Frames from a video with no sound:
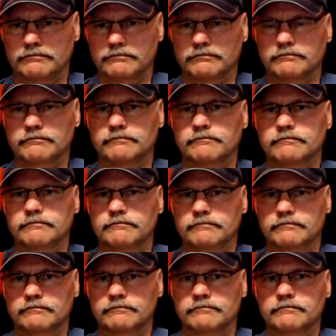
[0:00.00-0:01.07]

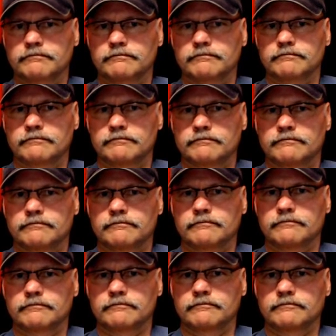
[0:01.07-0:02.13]

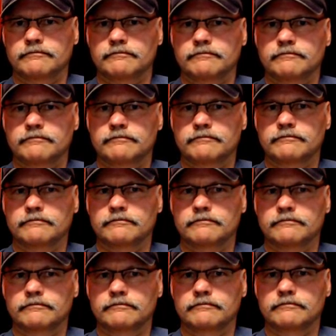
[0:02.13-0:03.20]

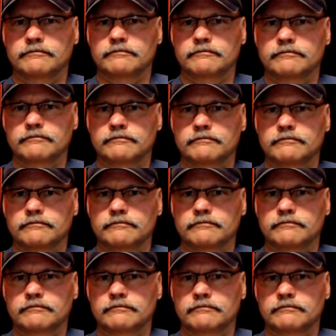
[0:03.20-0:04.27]

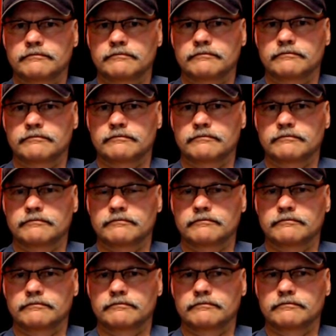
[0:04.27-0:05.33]
No words are spoken by the person on screen.